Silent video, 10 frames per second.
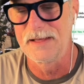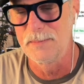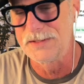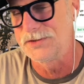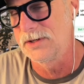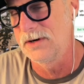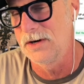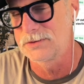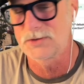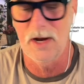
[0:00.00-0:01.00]
Maduro,
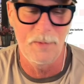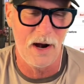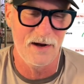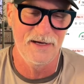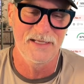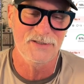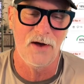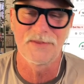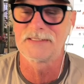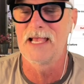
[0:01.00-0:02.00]
Trump, all right, it's all
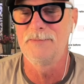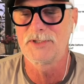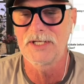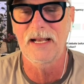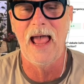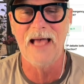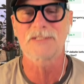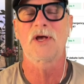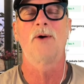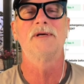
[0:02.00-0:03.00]
the same shit as
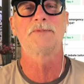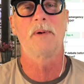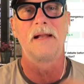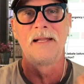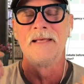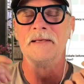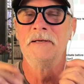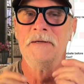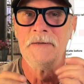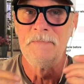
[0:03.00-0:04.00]
always, but
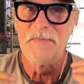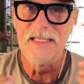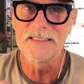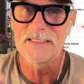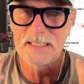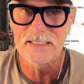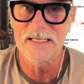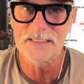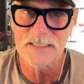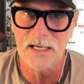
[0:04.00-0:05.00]
these
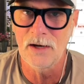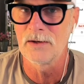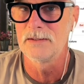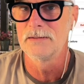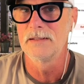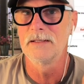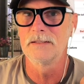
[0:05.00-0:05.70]
statistical